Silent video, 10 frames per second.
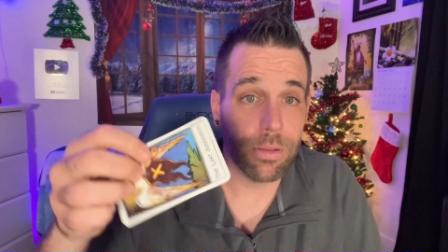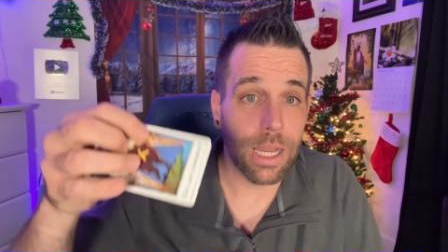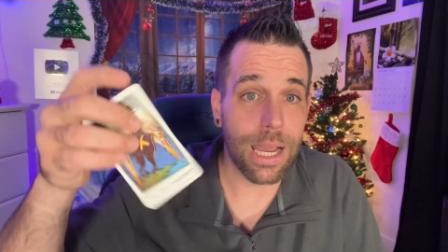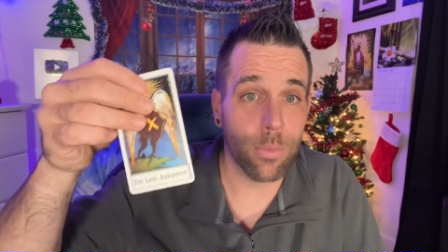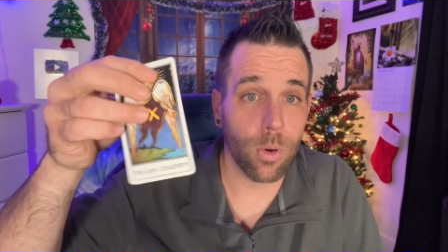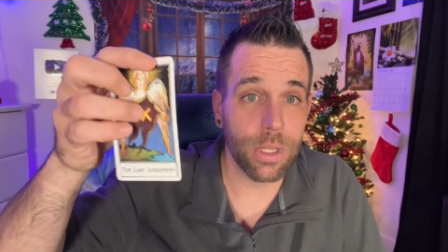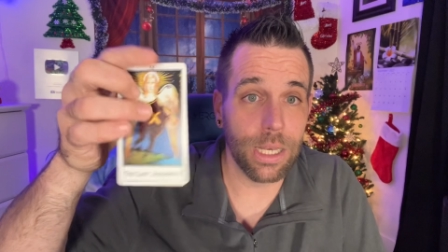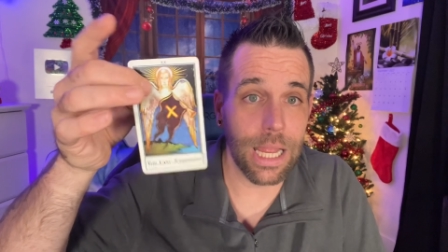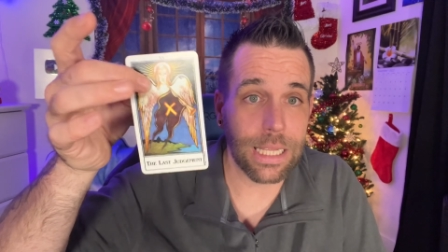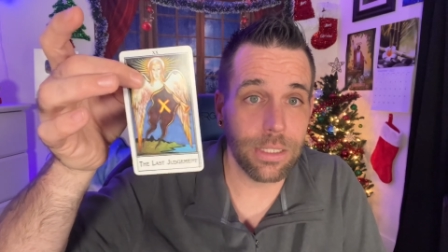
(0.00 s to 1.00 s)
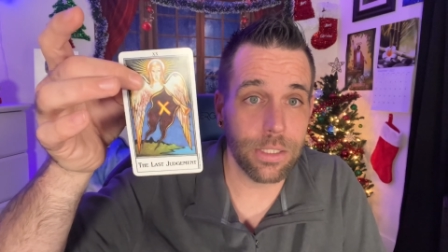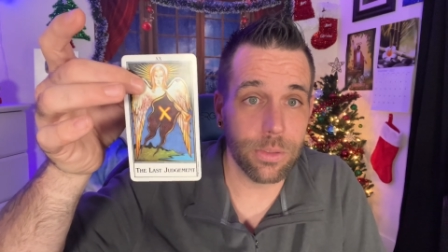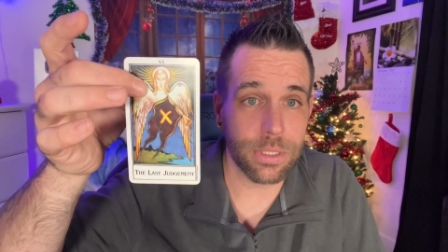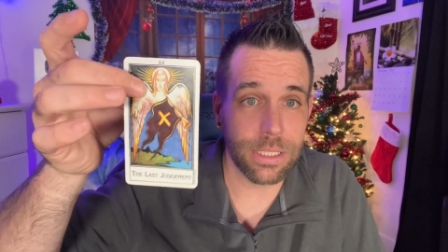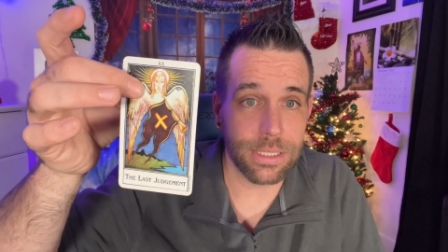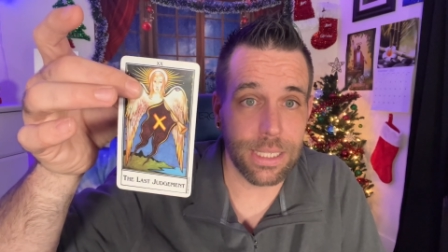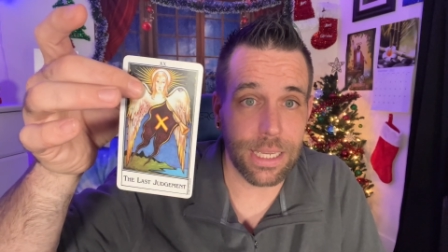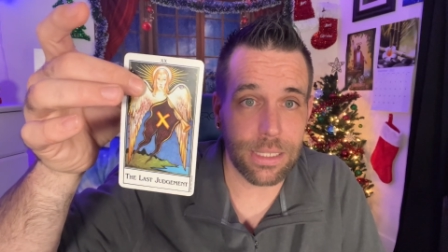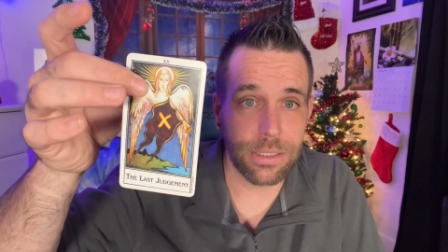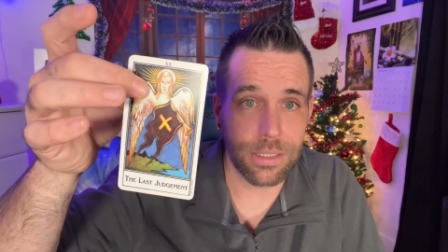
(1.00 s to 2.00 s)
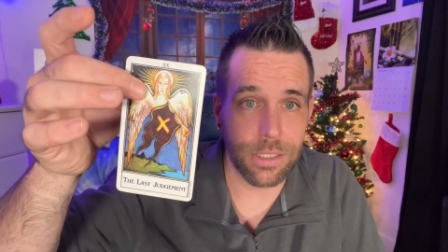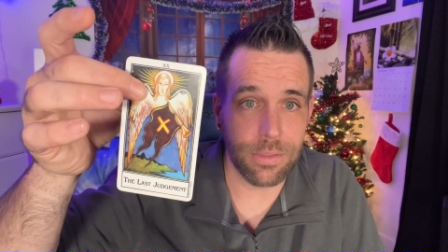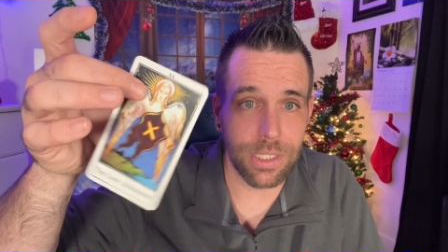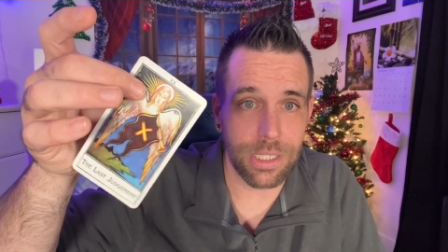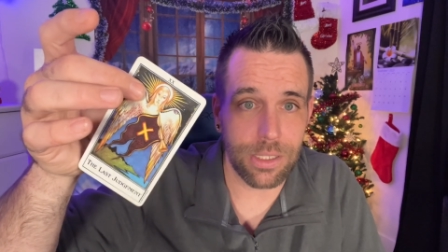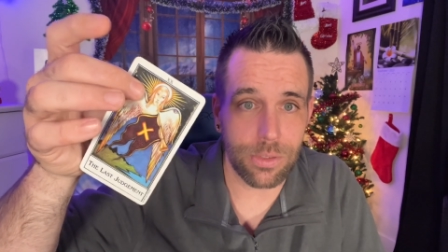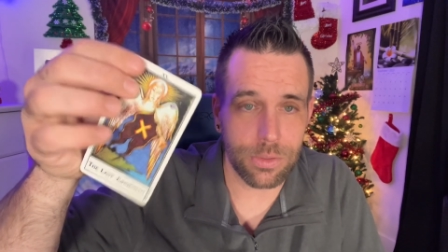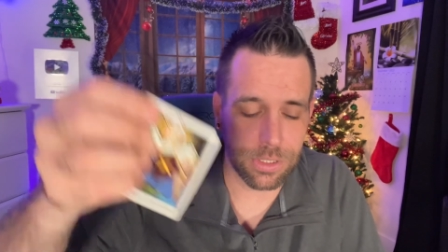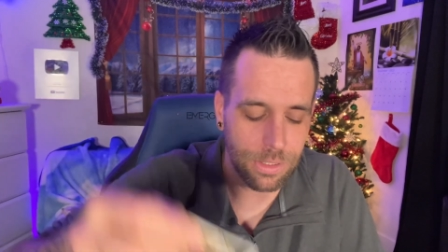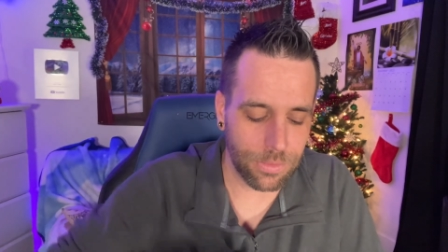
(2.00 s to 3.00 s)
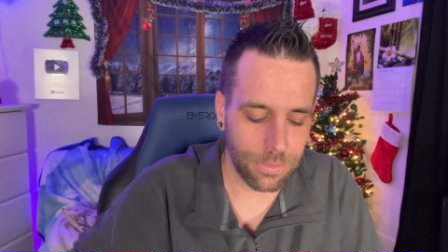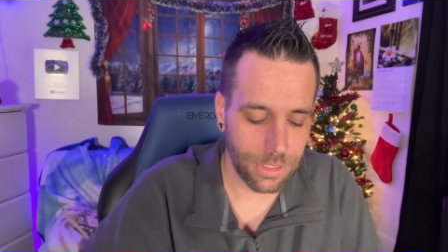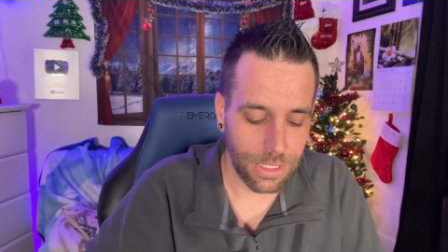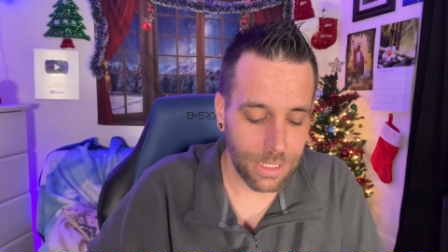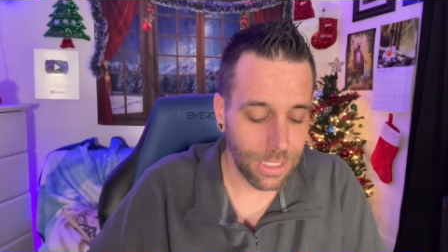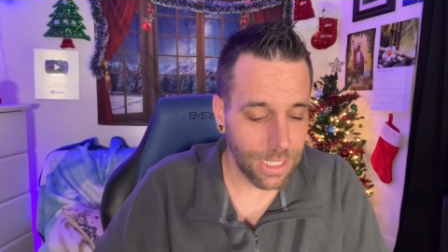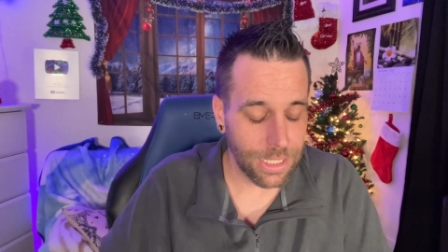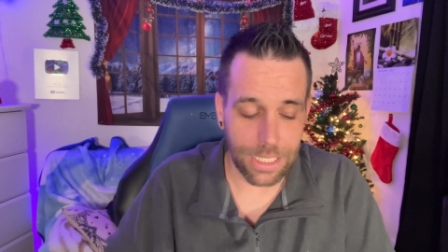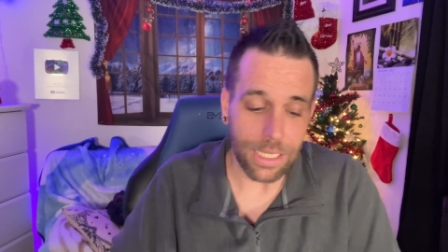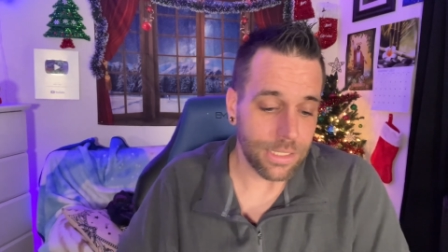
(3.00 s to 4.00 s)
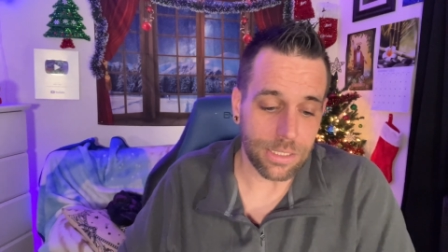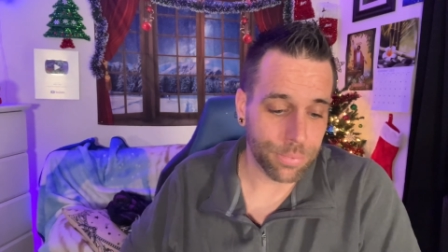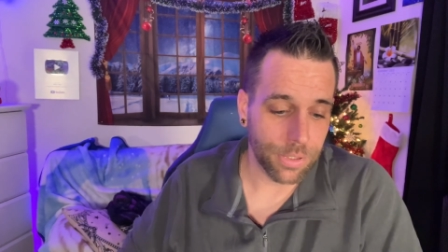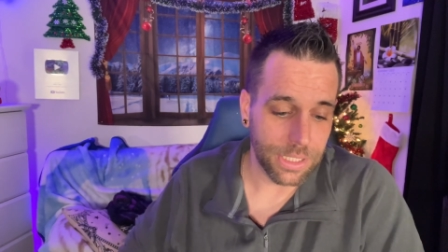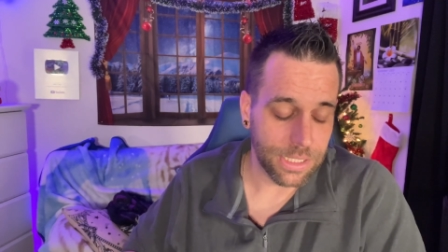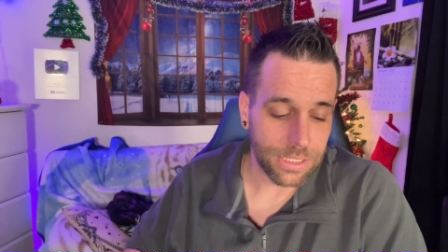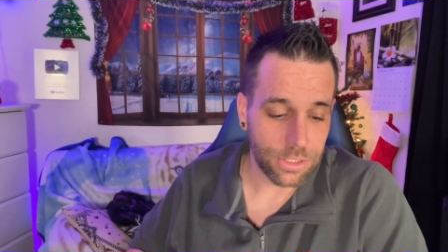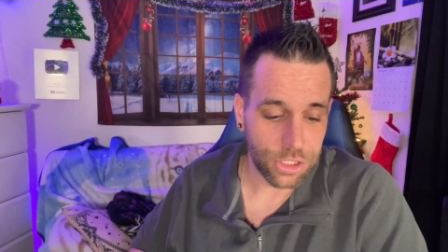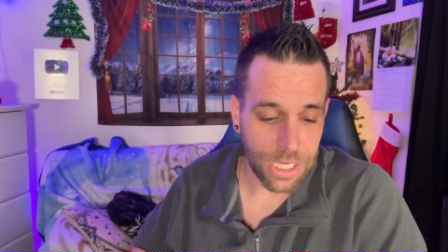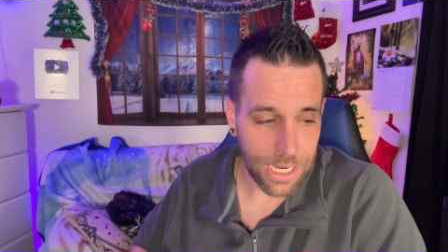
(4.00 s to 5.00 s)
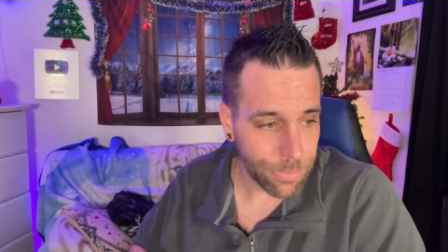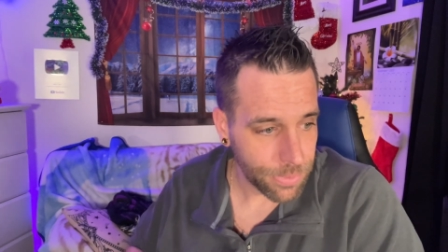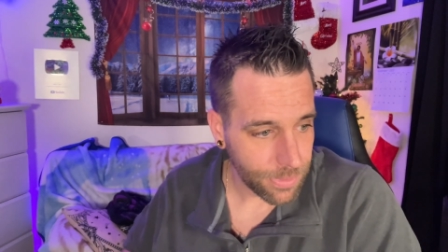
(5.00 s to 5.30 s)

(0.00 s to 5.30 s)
I more than likely use this deck on video. So, and again, it's in pretty decent shape.